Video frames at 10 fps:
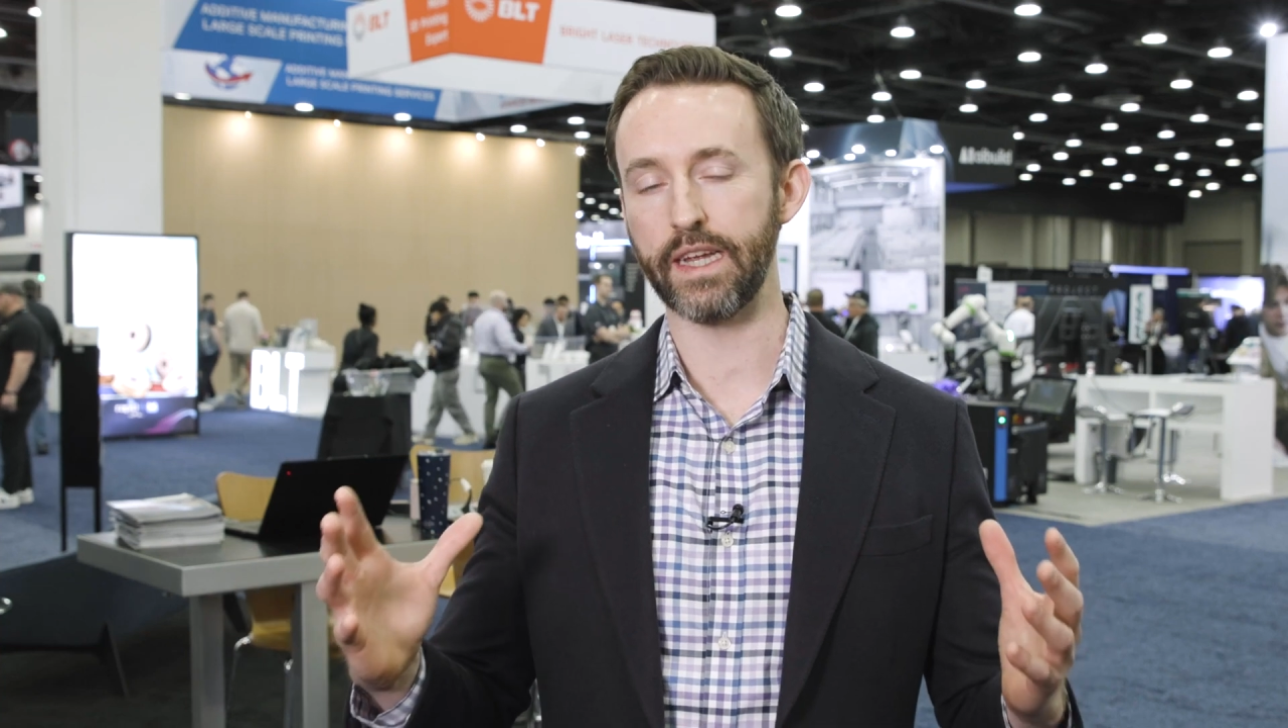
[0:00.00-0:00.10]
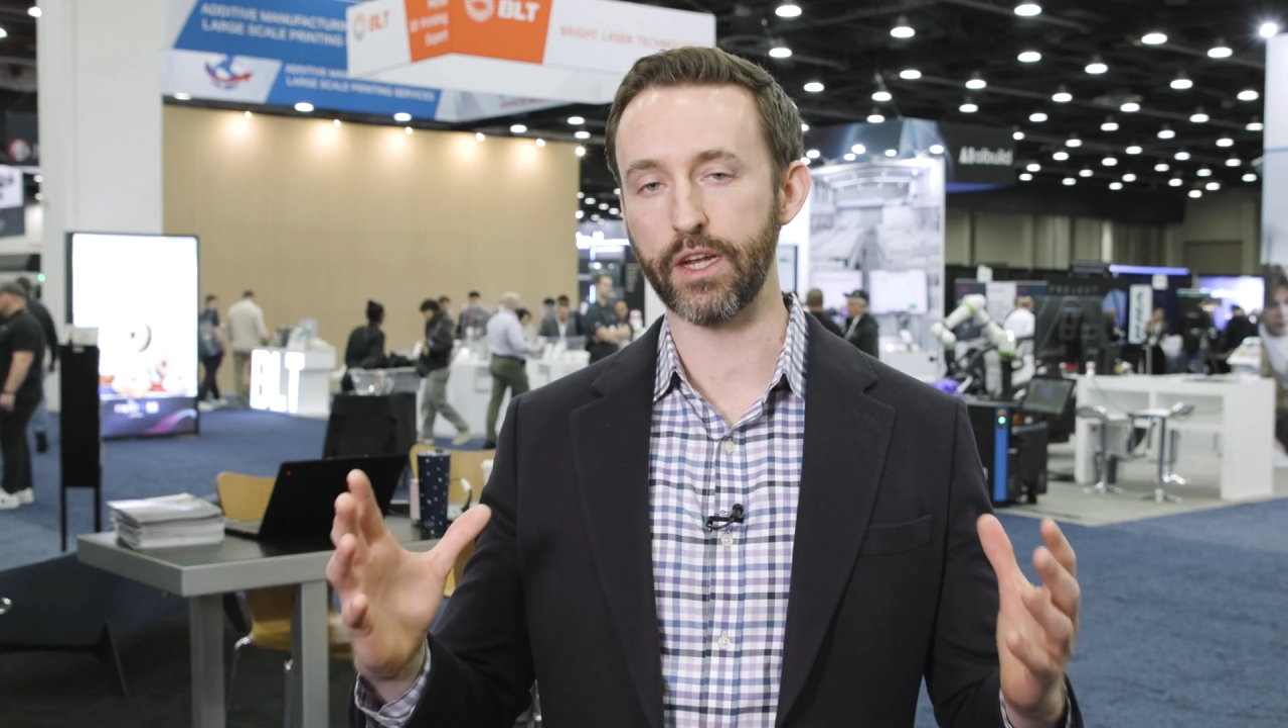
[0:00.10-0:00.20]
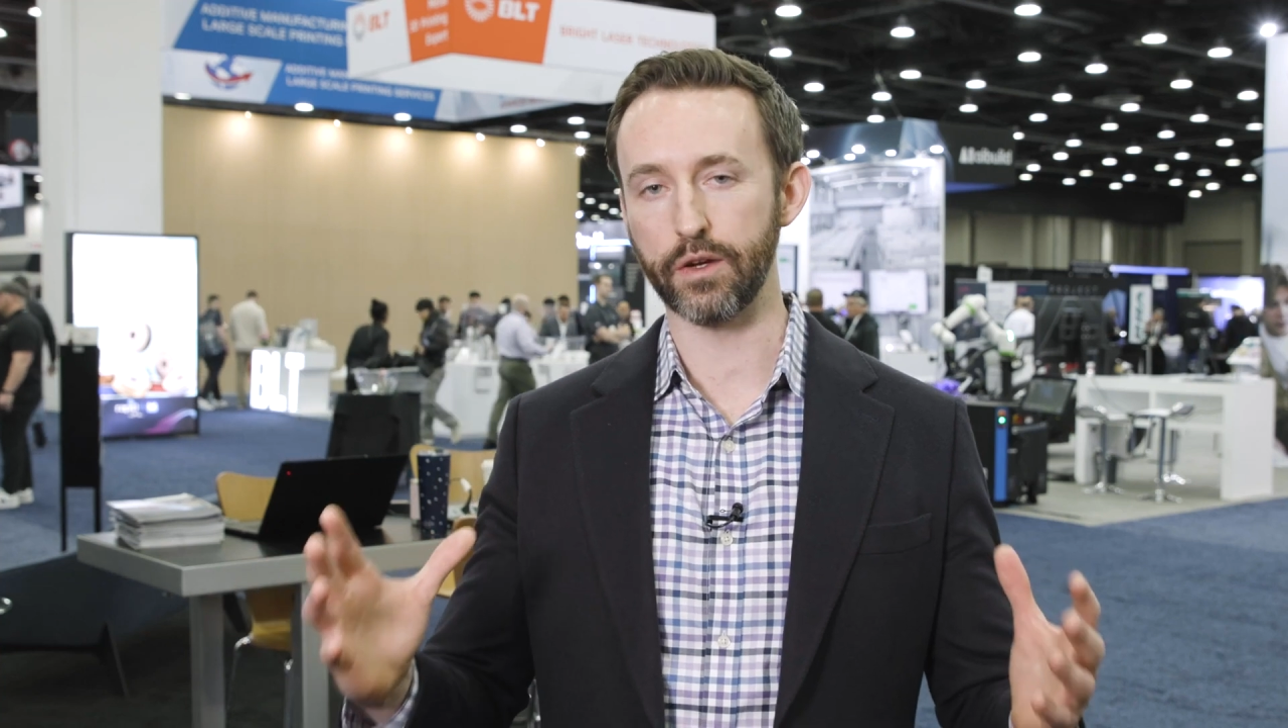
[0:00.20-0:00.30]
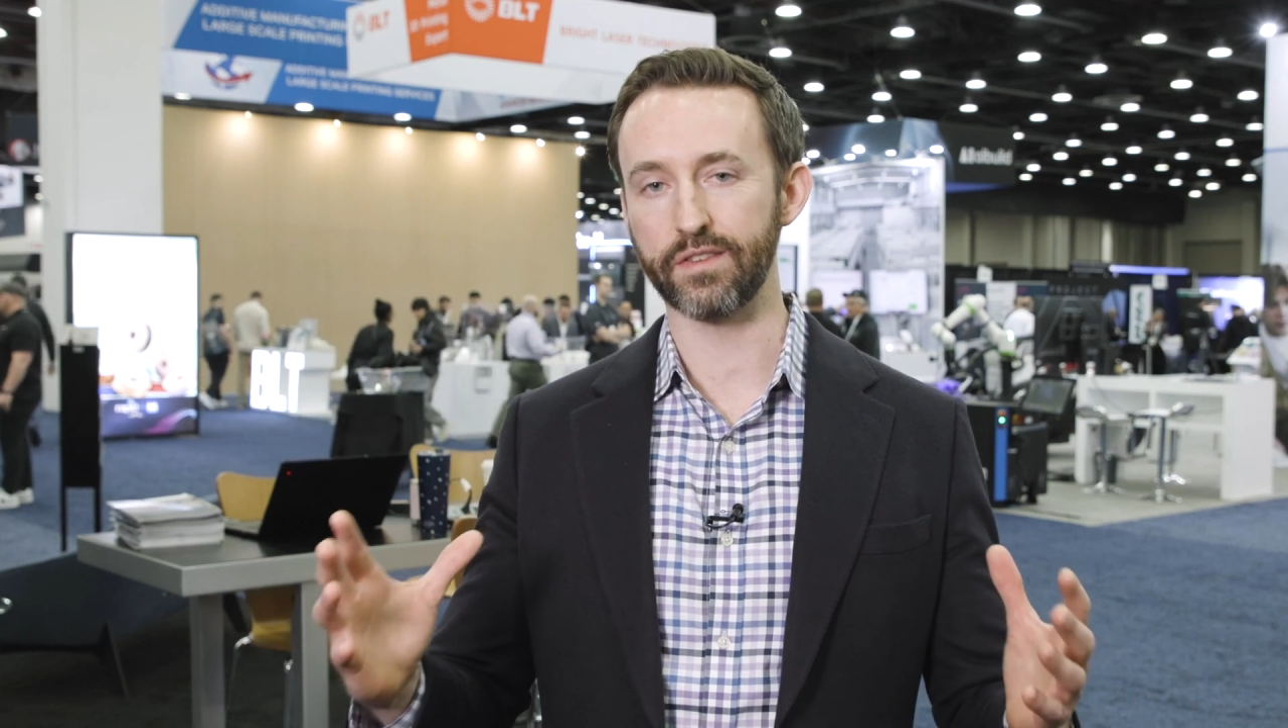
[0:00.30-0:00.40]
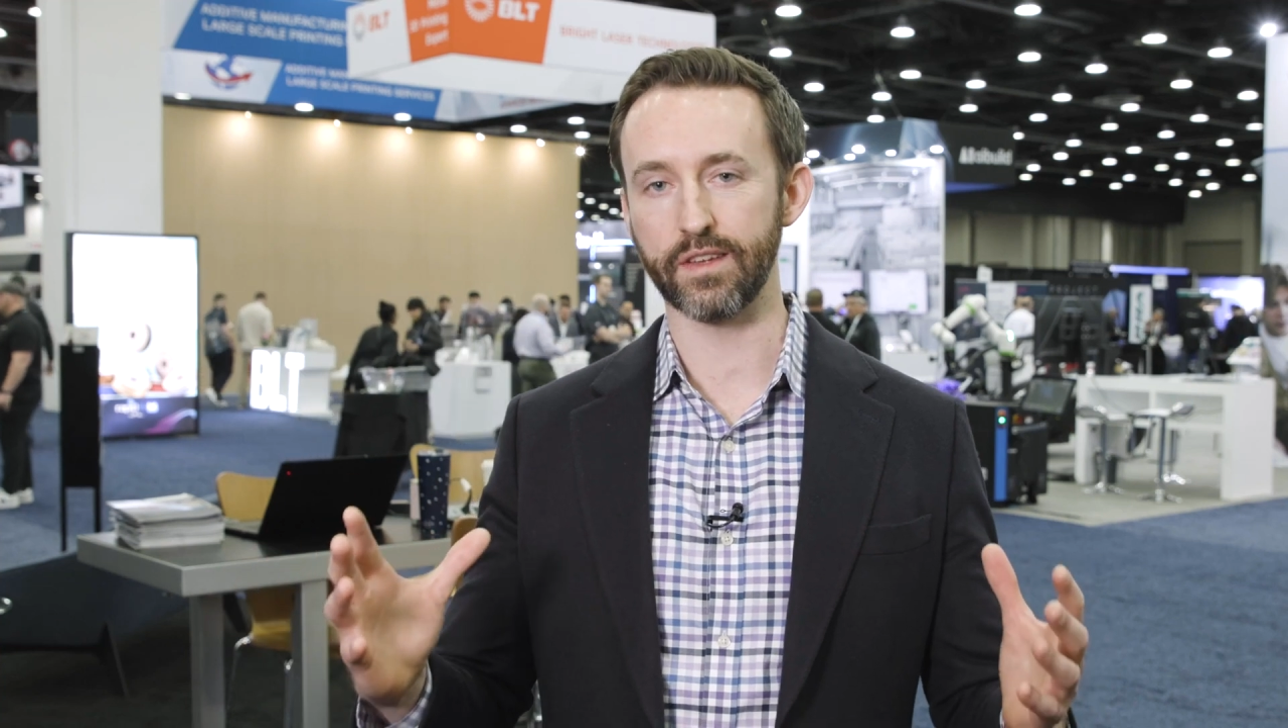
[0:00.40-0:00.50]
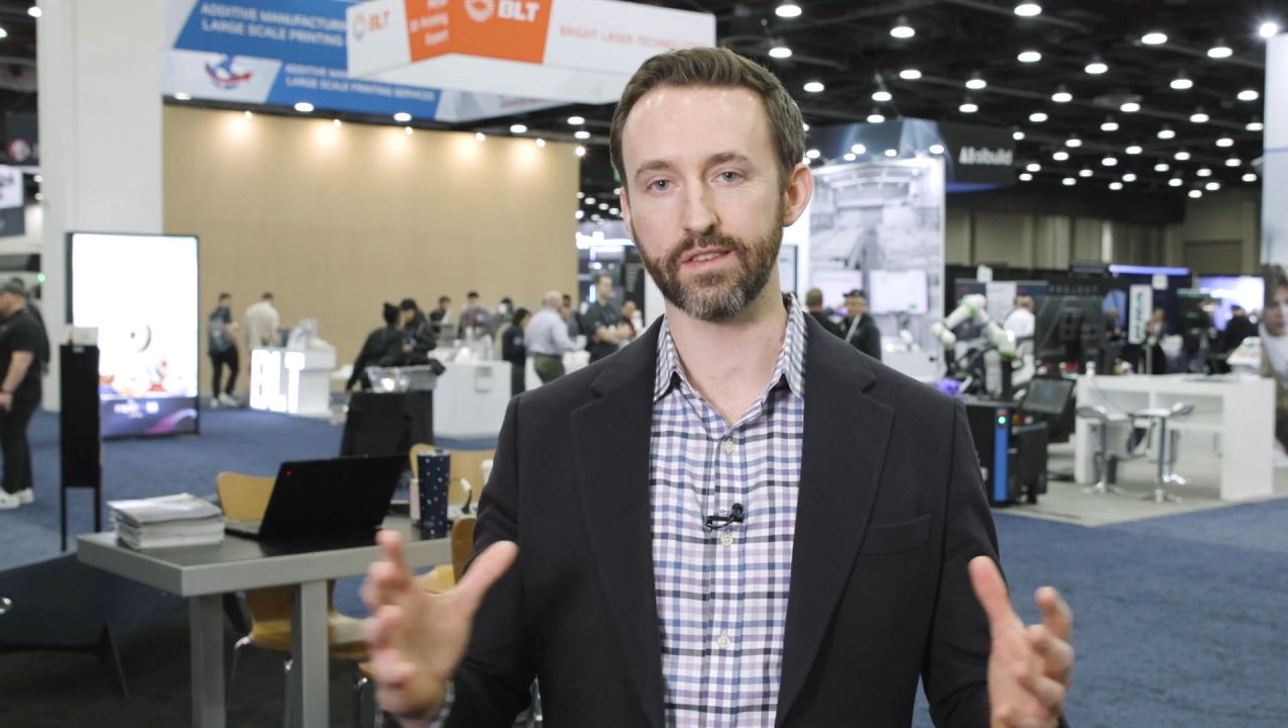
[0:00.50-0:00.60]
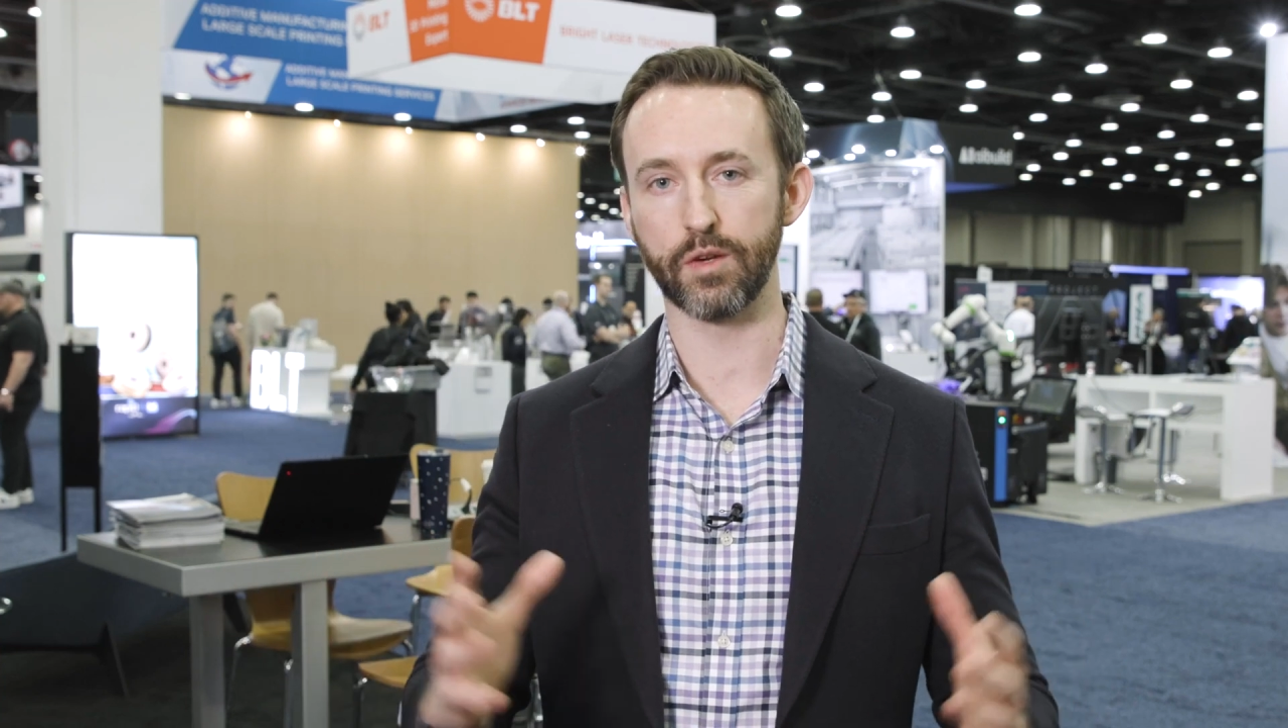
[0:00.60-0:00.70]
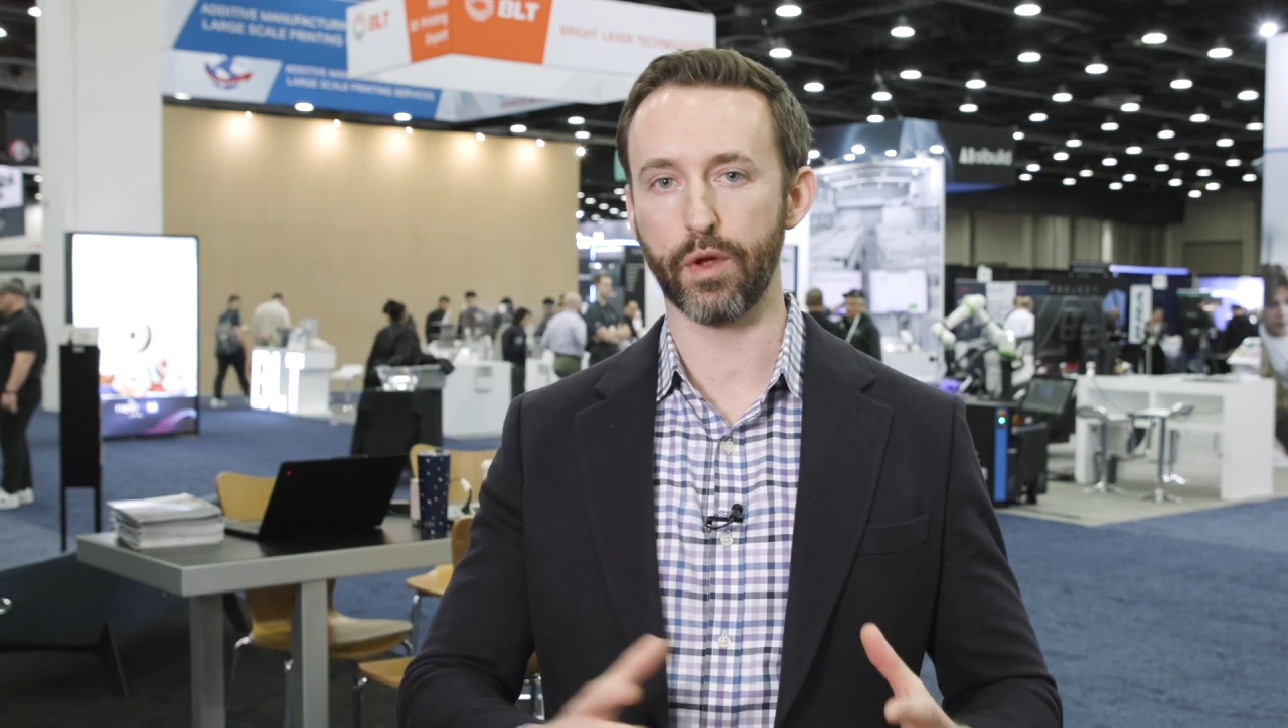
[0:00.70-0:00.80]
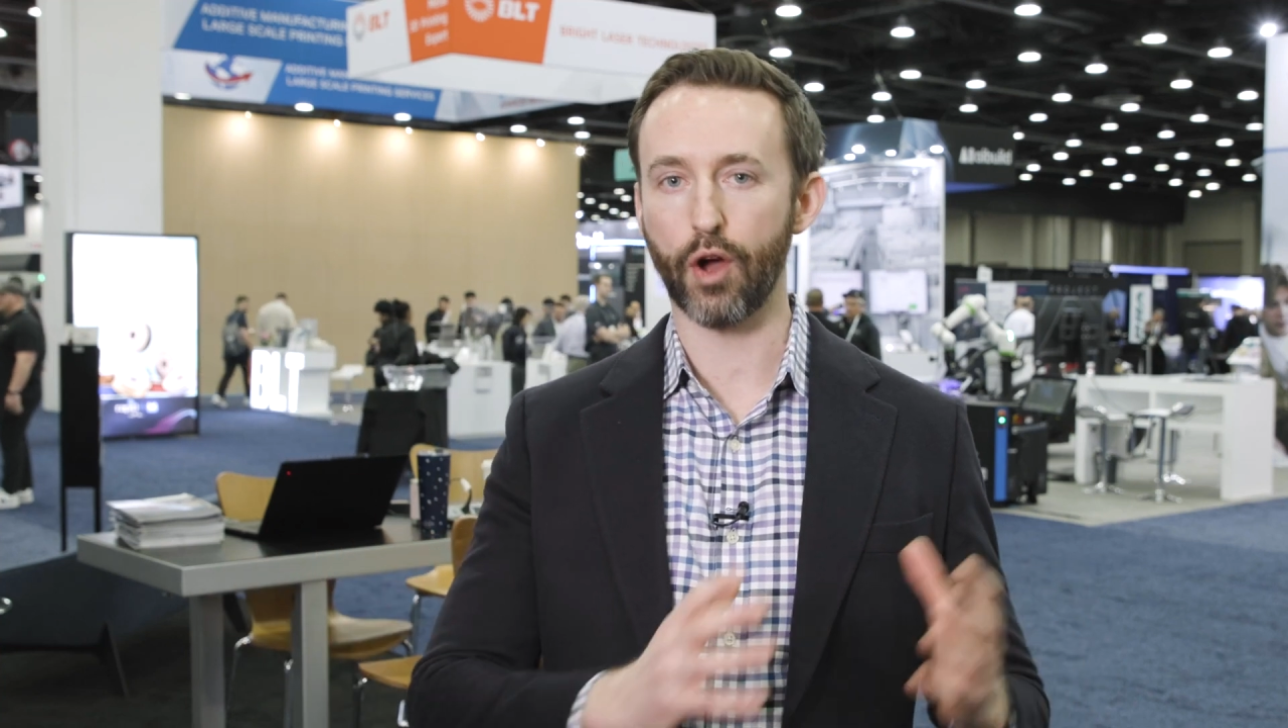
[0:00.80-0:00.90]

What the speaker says: ecosystem with